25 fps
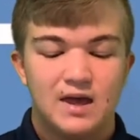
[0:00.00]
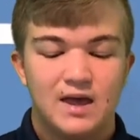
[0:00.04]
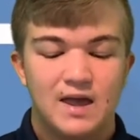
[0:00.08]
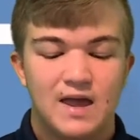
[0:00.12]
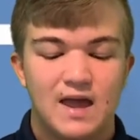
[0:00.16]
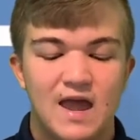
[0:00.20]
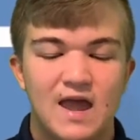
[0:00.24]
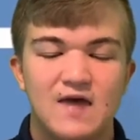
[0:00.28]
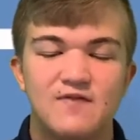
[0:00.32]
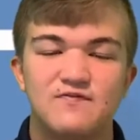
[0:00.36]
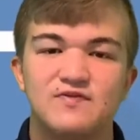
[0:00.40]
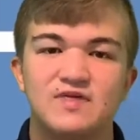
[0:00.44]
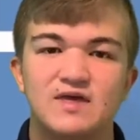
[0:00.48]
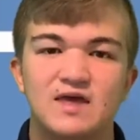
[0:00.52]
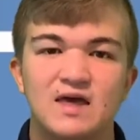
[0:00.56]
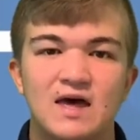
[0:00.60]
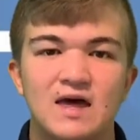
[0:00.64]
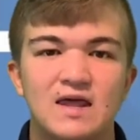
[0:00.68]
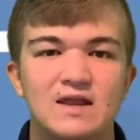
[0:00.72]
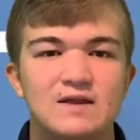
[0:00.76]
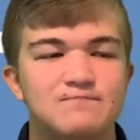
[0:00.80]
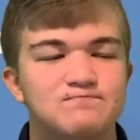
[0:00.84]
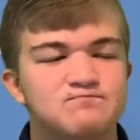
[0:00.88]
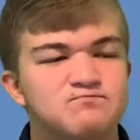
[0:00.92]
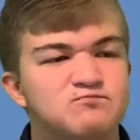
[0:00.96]
And
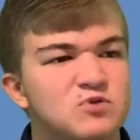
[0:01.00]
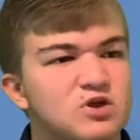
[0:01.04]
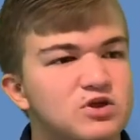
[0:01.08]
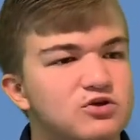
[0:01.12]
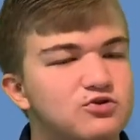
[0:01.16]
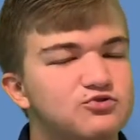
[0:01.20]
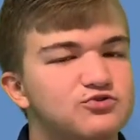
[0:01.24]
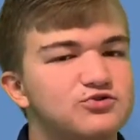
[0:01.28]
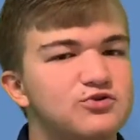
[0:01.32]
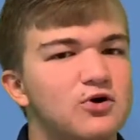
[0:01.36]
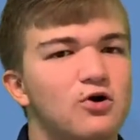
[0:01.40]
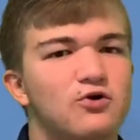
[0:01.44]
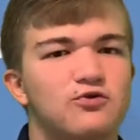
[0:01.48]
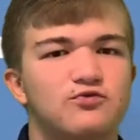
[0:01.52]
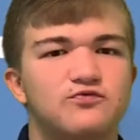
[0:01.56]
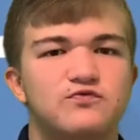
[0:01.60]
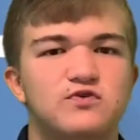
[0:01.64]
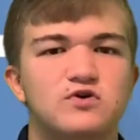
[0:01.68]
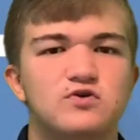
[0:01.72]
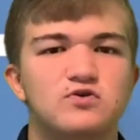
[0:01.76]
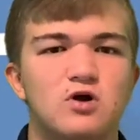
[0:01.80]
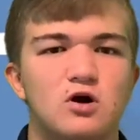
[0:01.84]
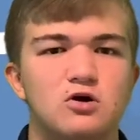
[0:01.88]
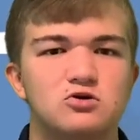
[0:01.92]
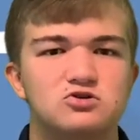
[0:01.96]
then you saw a
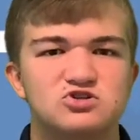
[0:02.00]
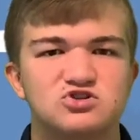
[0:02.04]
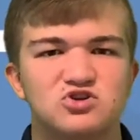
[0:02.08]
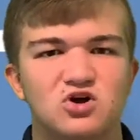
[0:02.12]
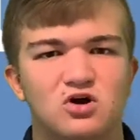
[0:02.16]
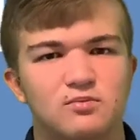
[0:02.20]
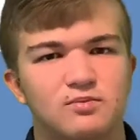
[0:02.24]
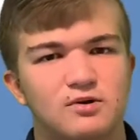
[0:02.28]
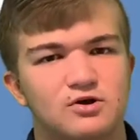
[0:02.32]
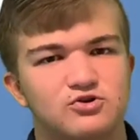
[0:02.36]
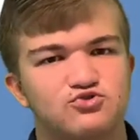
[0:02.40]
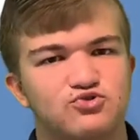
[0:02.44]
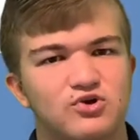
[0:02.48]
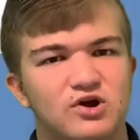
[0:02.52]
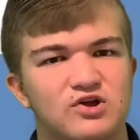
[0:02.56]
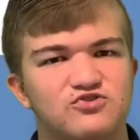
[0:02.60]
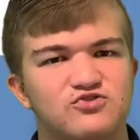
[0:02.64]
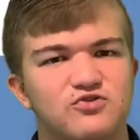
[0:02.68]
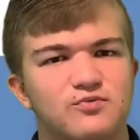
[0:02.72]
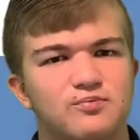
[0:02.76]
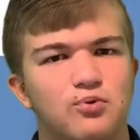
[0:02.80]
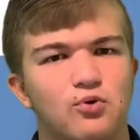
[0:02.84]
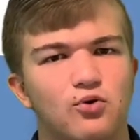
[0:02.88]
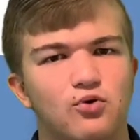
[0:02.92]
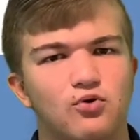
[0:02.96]
few coaches talk about
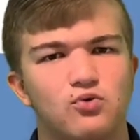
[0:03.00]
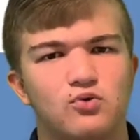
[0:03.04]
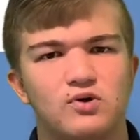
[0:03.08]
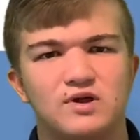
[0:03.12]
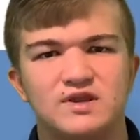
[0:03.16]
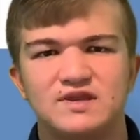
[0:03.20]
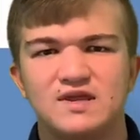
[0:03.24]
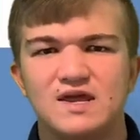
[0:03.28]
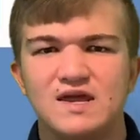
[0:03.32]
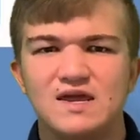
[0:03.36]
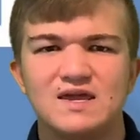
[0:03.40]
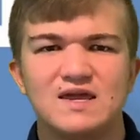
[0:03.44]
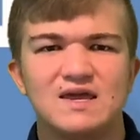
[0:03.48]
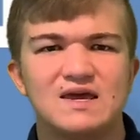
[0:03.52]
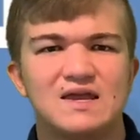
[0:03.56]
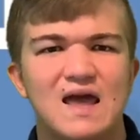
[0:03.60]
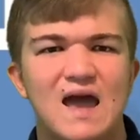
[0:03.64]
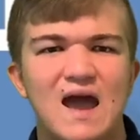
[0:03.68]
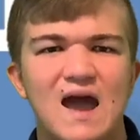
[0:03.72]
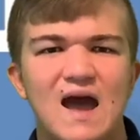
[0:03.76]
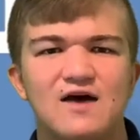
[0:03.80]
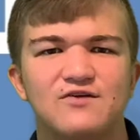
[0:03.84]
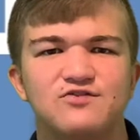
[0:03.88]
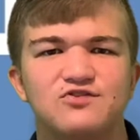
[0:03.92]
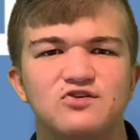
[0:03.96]
transfer portal. It didn't get
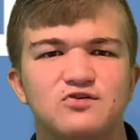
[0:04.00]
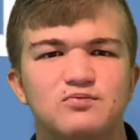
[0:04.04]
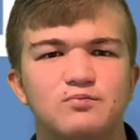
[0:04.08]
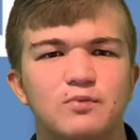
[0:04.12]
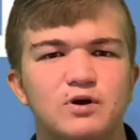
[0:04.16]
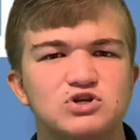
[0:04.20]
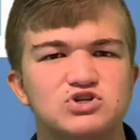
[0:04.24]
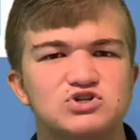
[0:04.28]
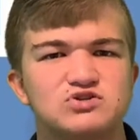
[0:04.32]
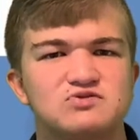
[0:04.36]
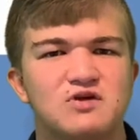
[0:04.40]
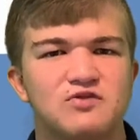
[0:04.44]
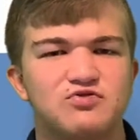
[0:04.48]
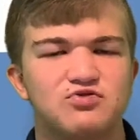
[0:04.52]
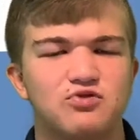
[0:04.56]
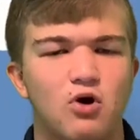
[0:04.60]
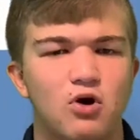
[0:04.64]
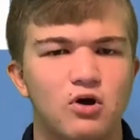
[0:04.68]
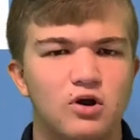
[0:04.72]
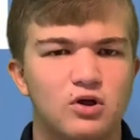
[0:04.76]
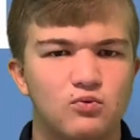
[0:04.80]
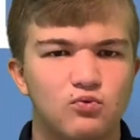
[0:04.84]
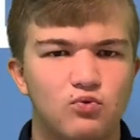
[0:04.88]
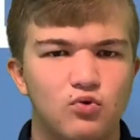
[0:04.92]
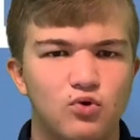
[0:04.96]
asked as much as I
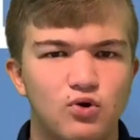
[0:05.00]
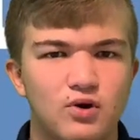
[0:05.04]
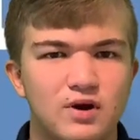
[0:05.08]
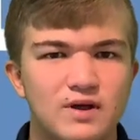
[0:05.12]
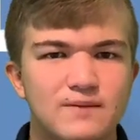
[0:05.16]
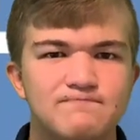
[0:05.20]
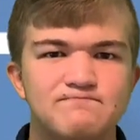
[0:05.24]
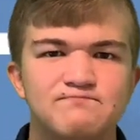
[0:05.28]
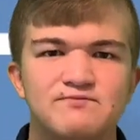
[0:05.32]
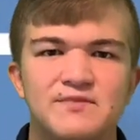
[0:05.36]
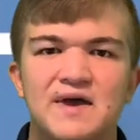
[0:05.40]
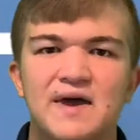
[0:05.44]
thought it would.